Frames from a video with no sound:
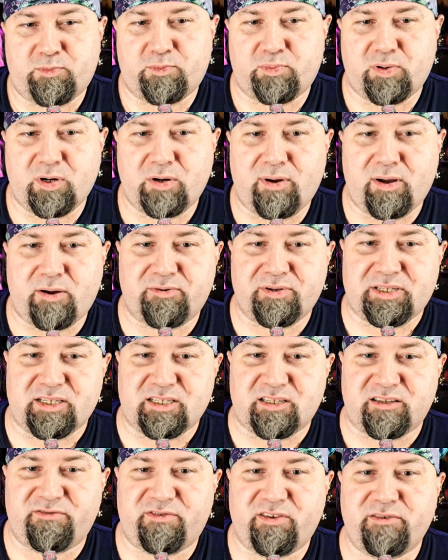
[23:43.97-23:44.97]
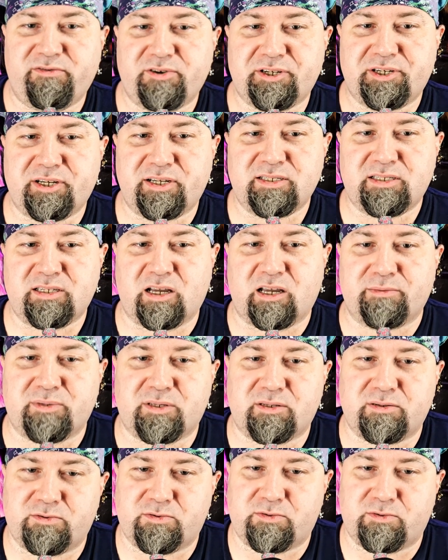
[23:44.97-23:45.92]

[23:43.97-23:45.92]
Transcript: Prerequisites. Feverish Enzymes,